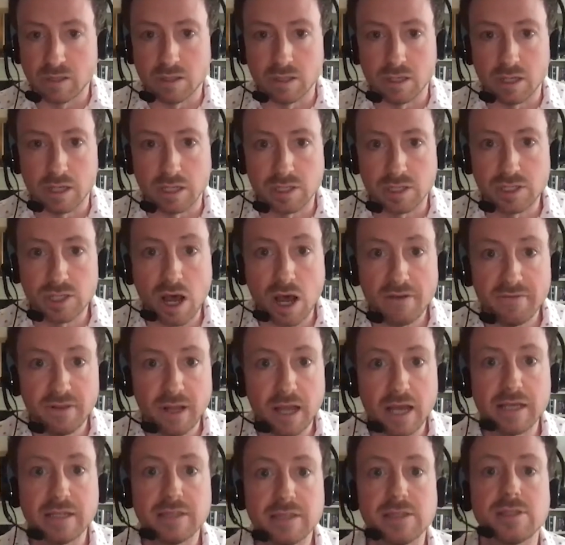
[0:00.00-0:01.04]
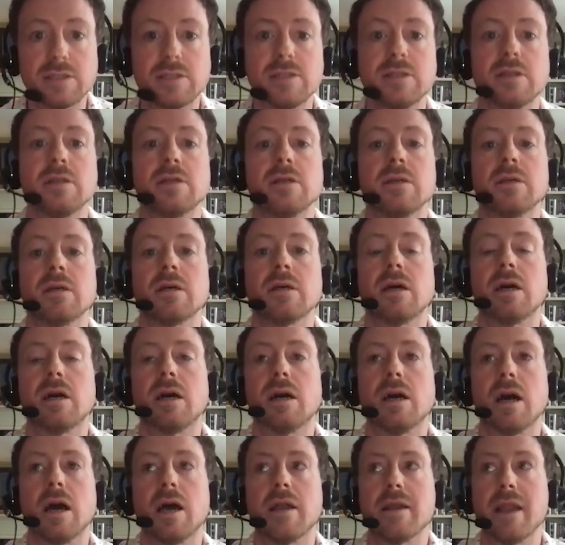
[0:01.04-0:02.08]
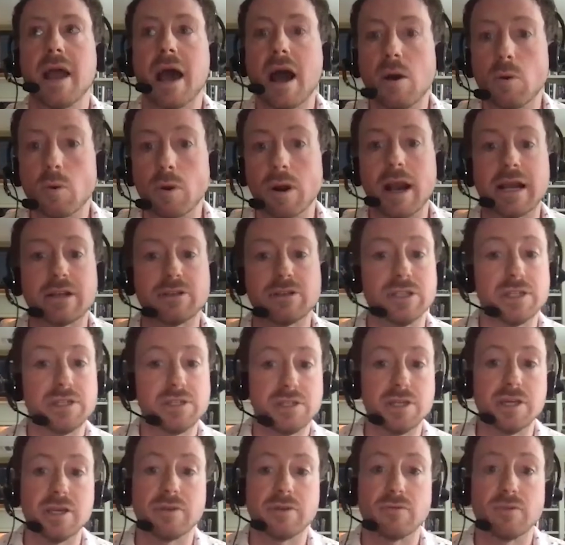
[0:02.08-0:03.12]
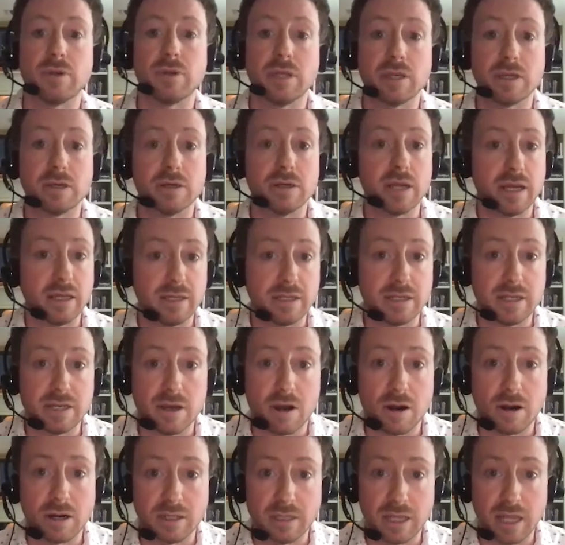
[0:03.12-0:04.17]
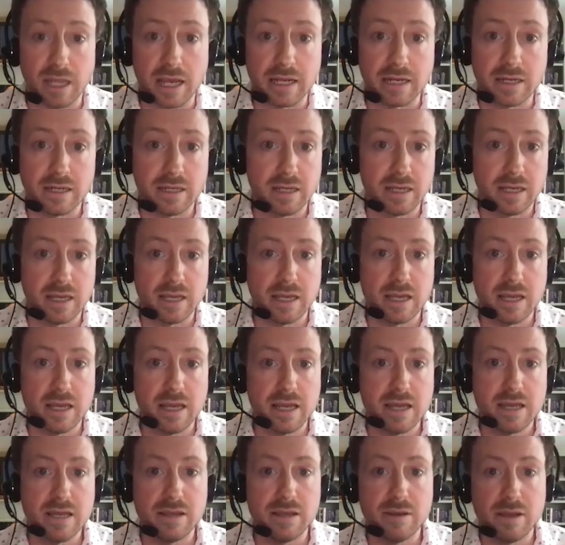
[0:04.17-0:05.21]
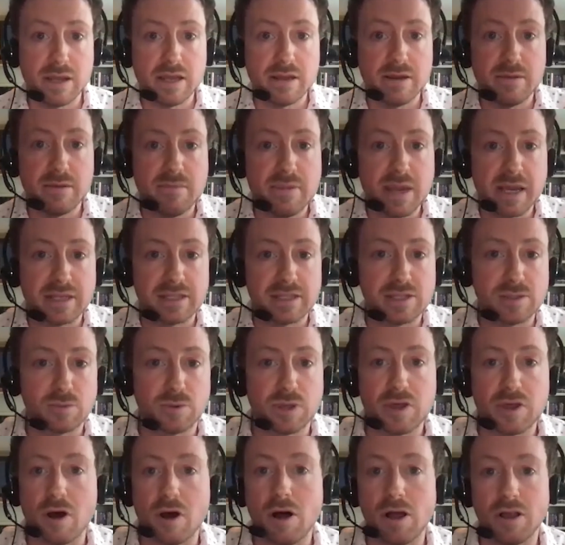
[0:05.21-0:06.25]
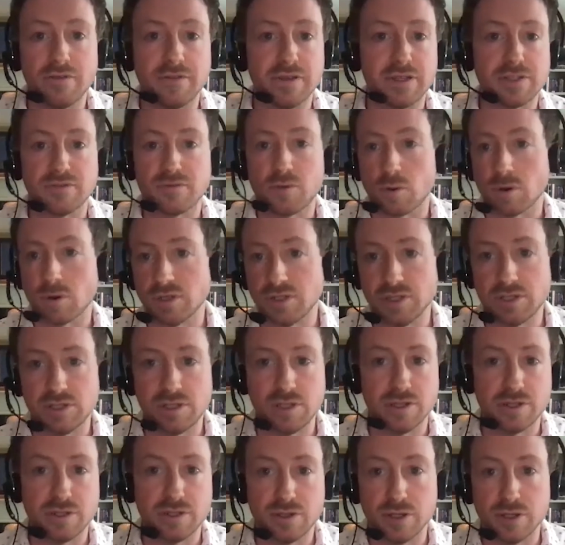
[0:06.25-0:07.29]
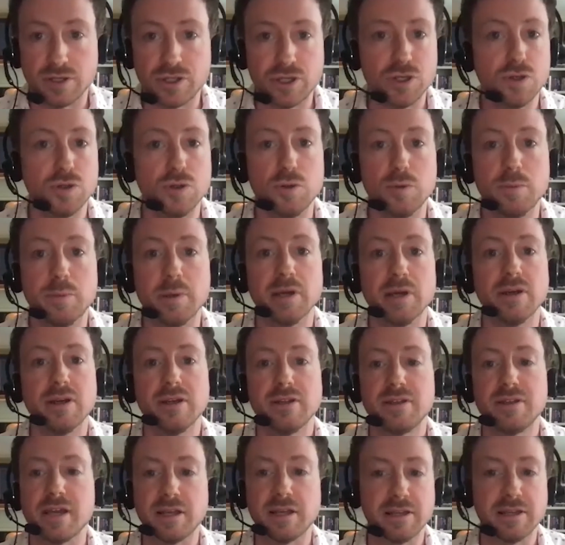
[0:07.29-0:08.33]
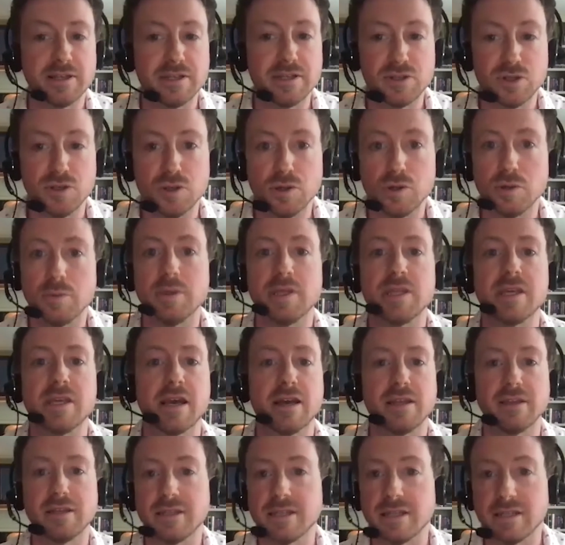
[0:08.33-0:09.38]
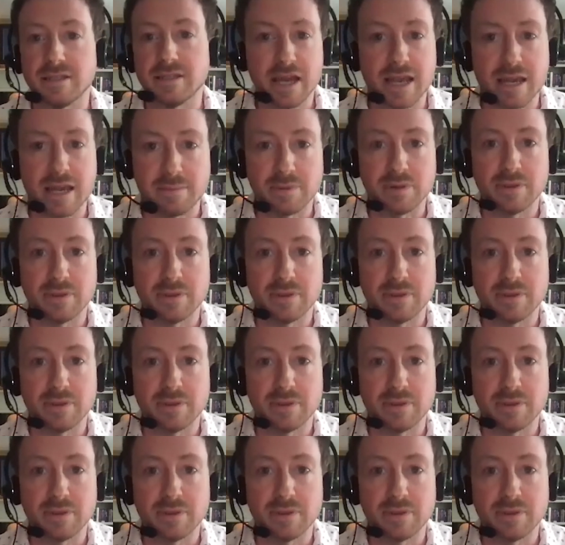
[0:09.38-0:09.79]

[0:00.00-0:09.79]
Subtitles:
soft lights, and now we're actually seeing really good LED hard light. In mixed with all of this, of course, is the tube, the LED tube, and the LED tape.